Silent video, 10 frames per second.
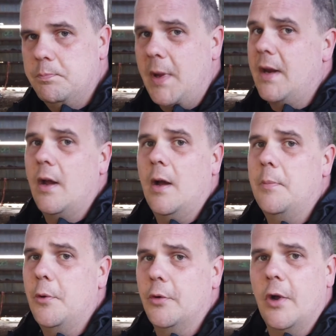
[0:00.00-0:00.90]
bent
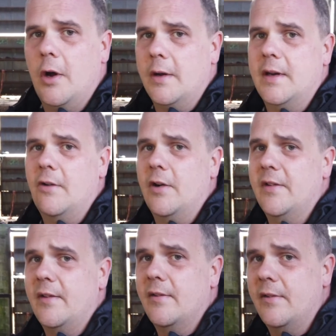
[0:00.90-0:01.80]
up on hiding their
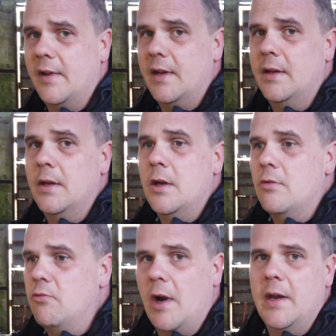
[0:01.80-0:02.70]
identity,
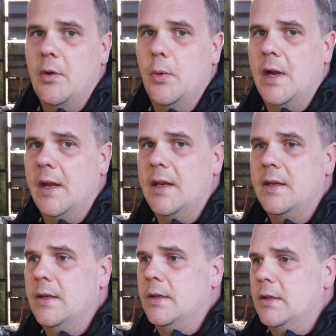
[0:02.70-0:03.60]
running
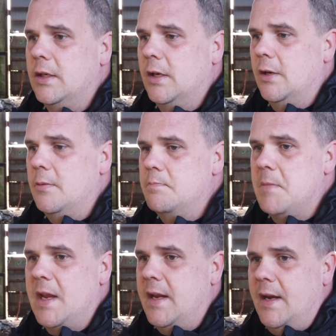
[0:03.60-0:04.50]
away, you know,
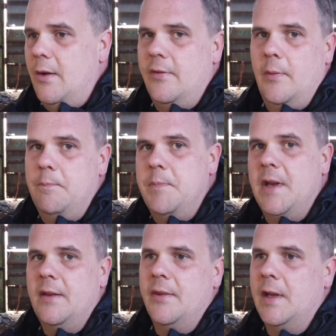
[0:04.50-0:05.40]
making out it's a
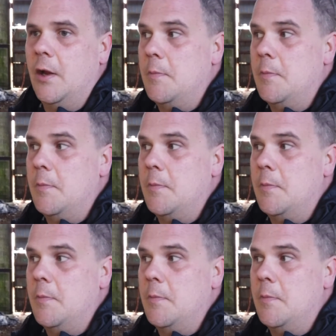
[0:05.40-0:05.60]
big thing.